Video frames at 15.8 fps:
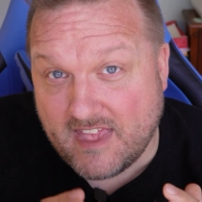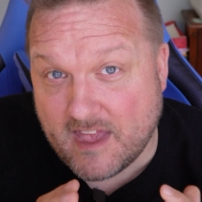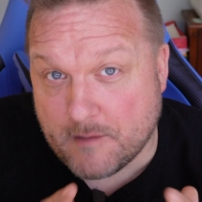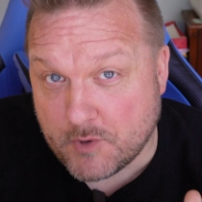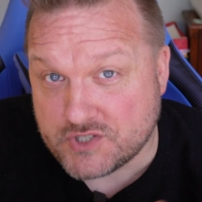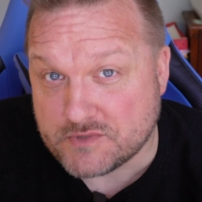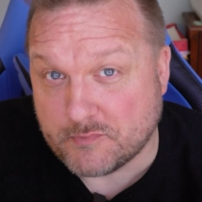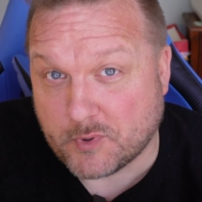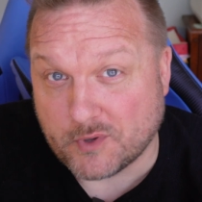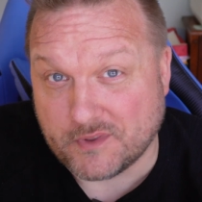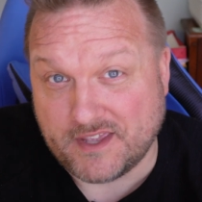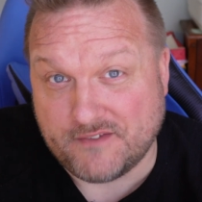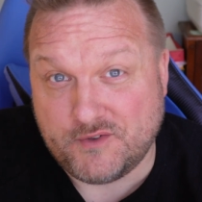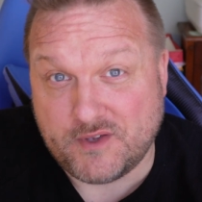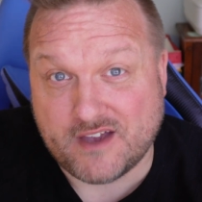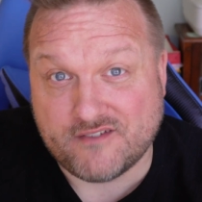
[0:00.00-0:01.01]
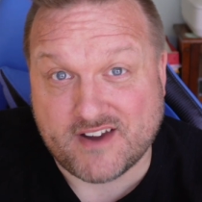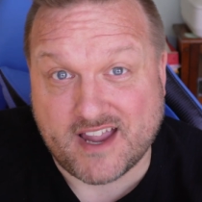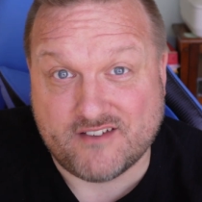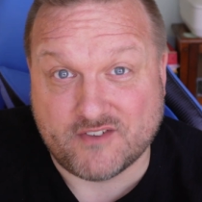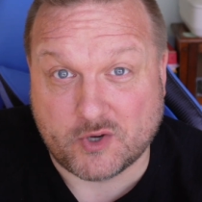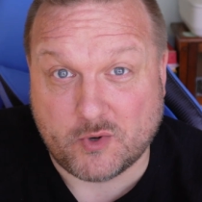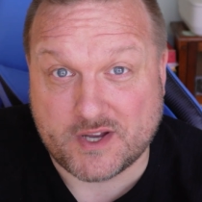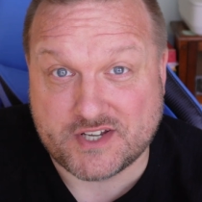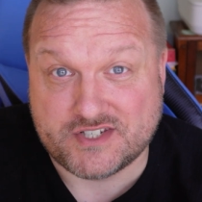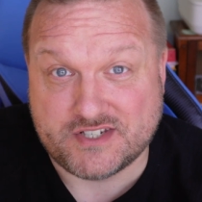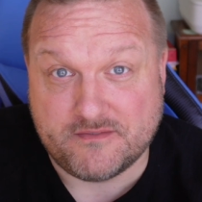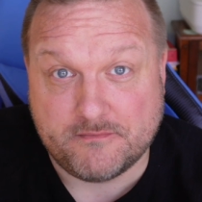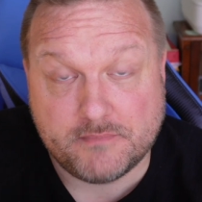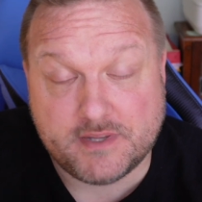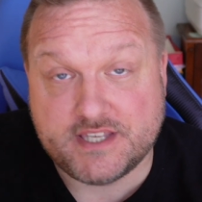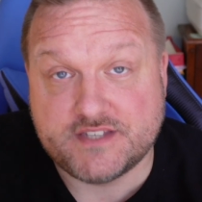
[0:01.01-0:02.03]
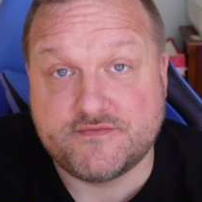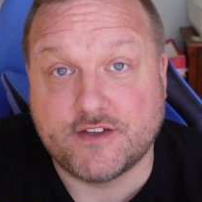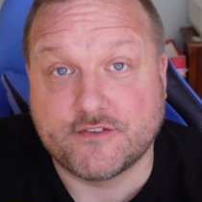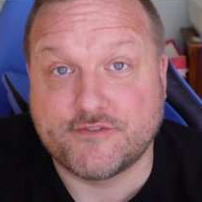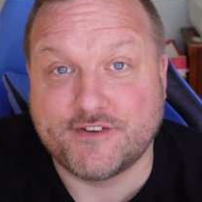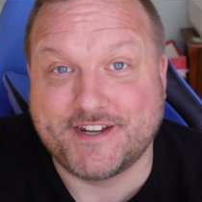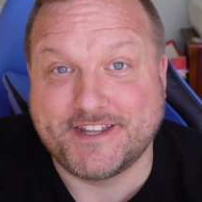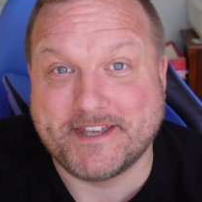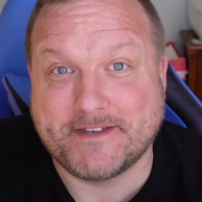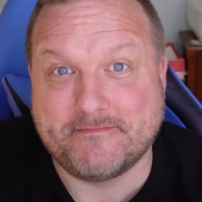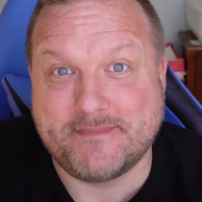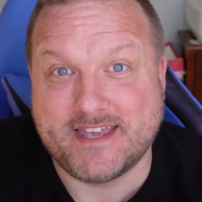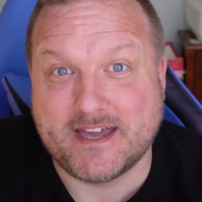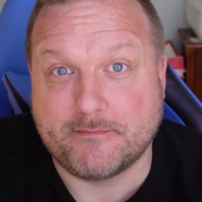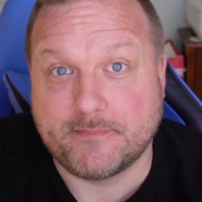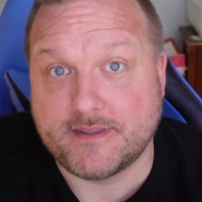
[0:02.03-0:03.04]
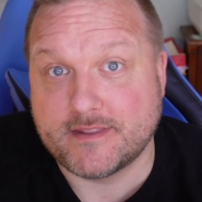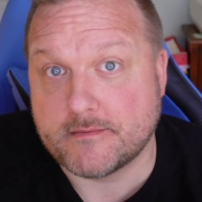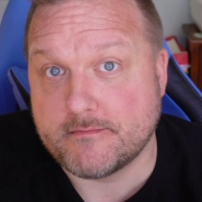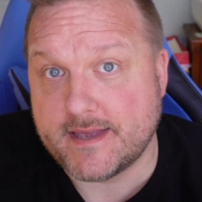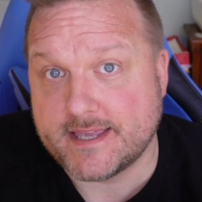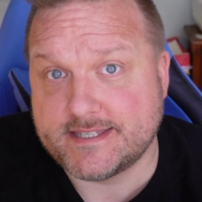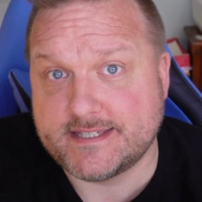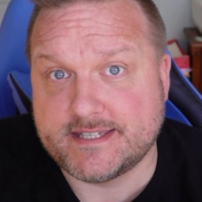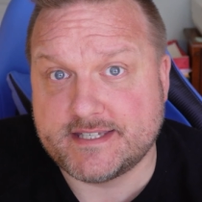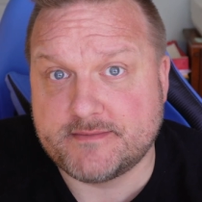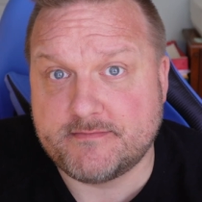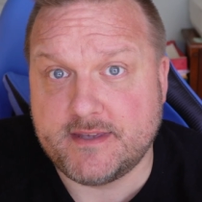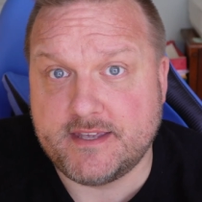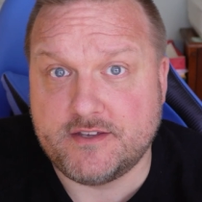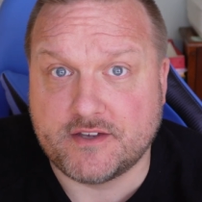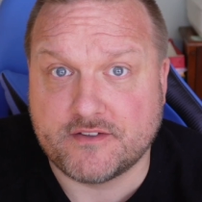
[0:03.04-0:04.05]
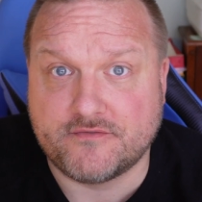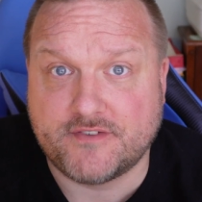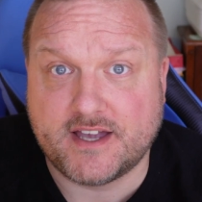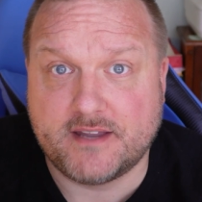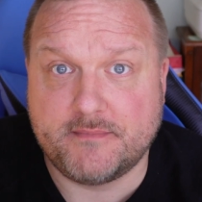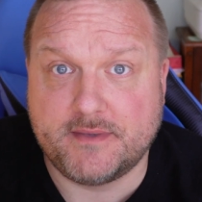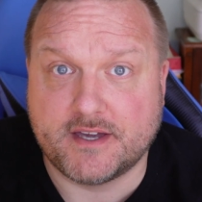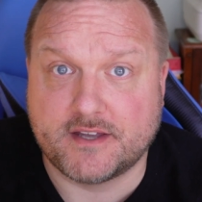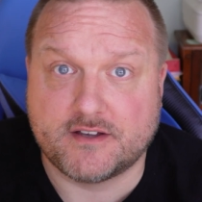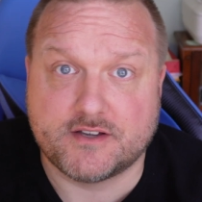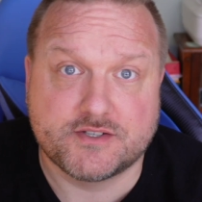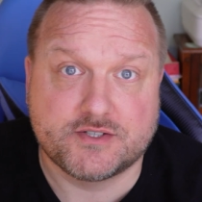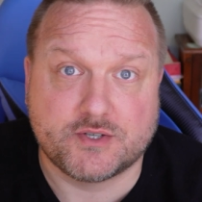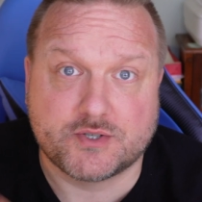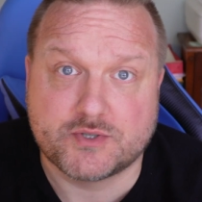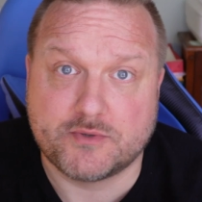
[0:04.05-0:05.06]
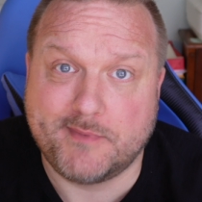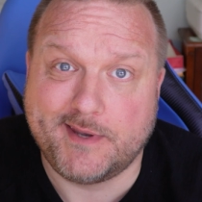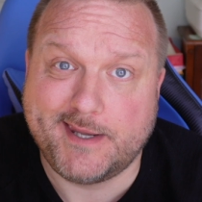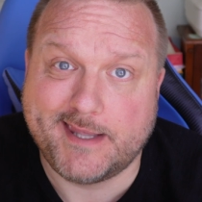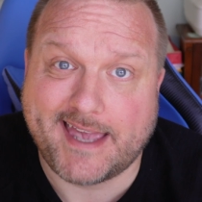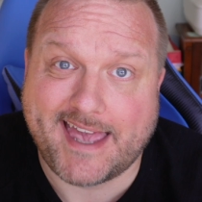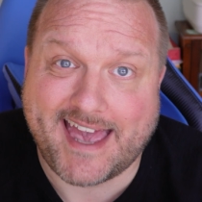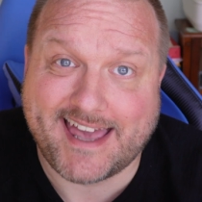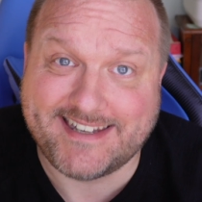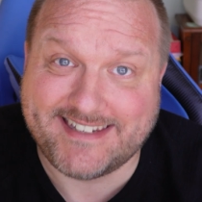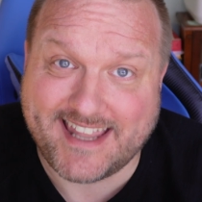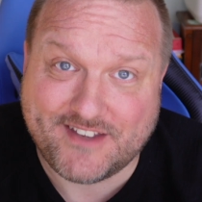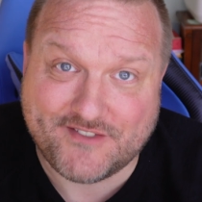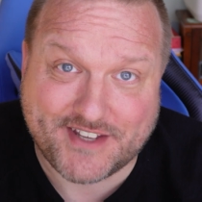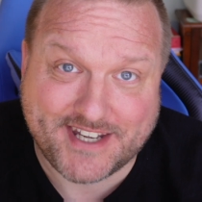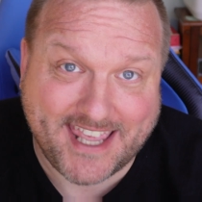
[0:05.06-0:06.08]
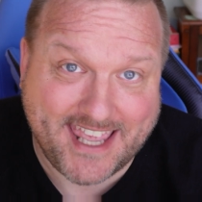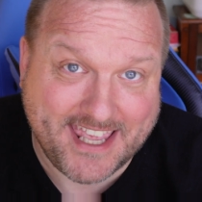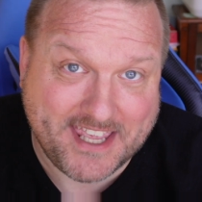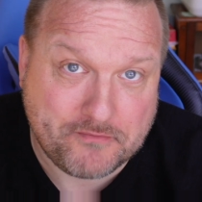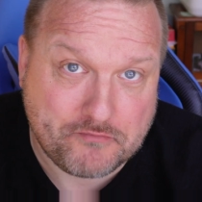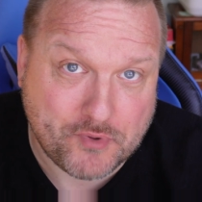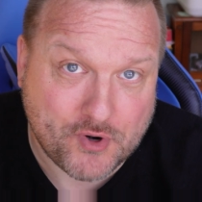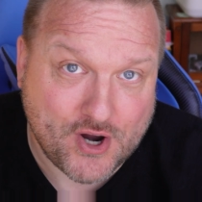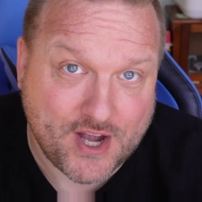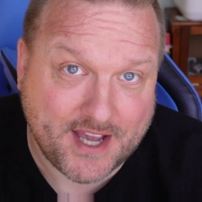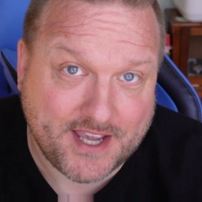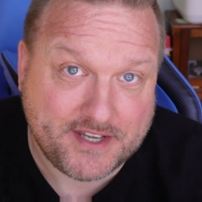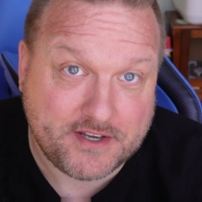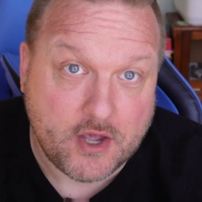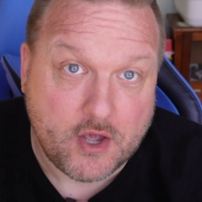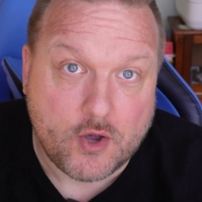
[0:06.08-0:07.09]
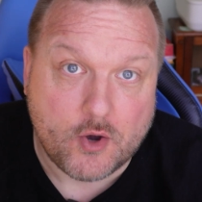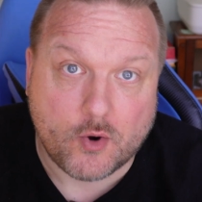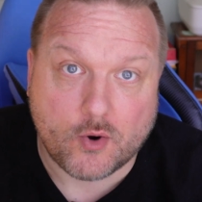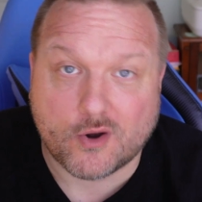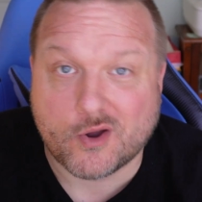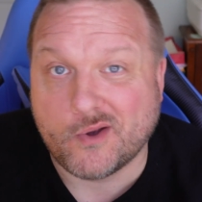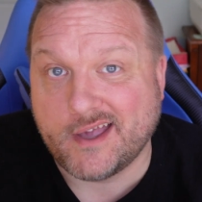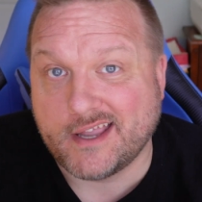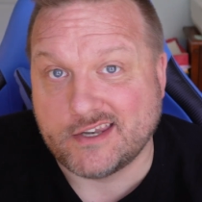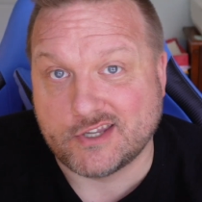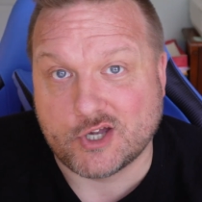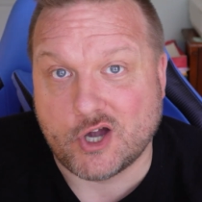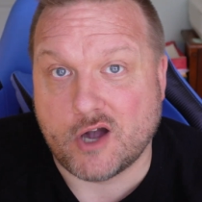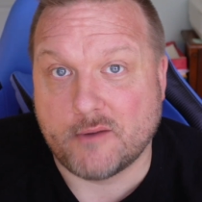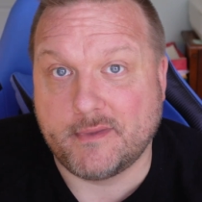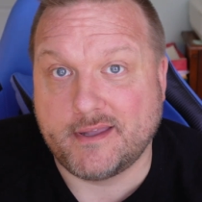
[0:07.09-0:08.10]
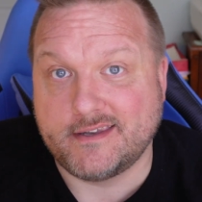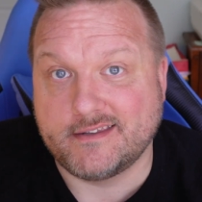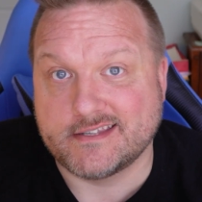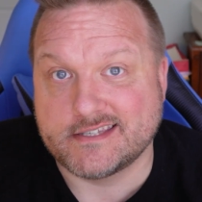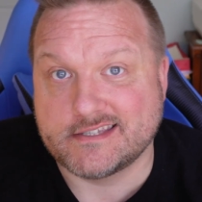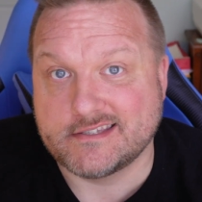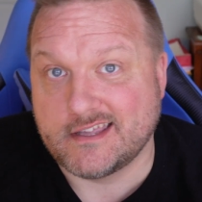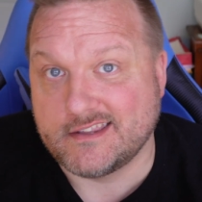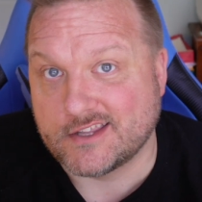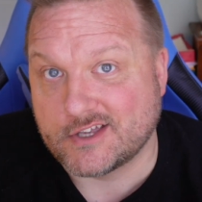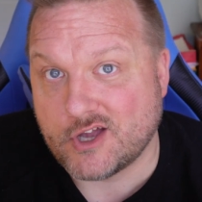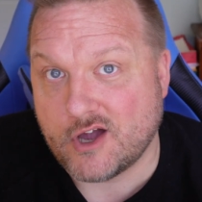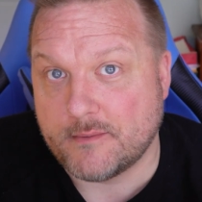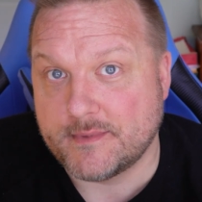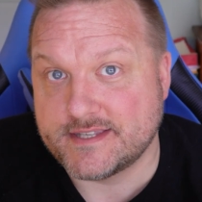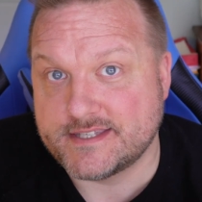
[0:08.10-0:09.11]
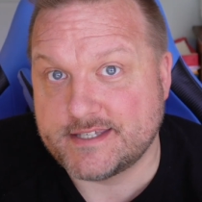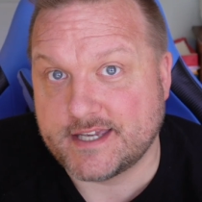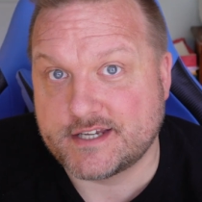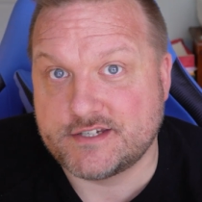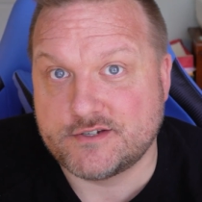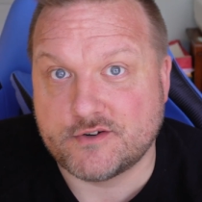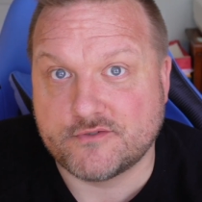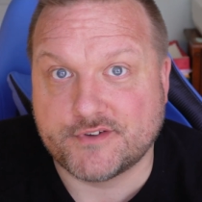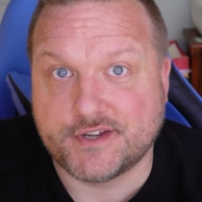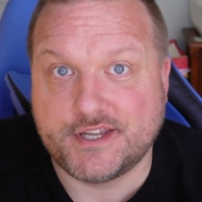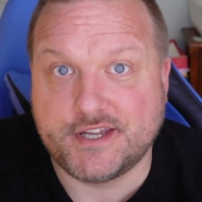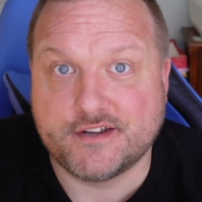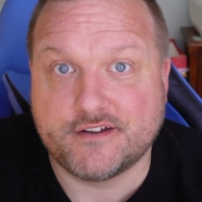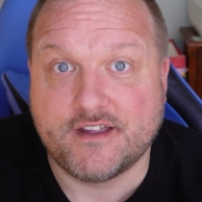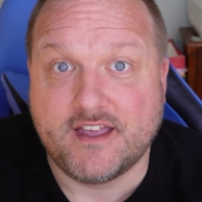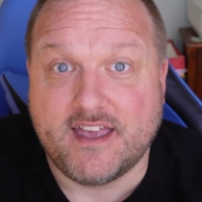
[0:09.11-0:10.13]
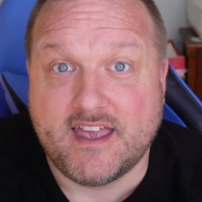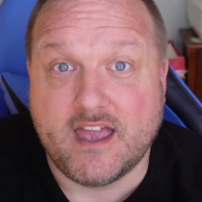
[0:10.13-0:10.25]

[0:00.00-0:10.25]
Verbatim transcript: And most importantly, if you ever have a question, please feel free to hit me up. Either message me, you can find me on all social media at David A. Pride, or go ahead and comment in, this, in the comment section over here.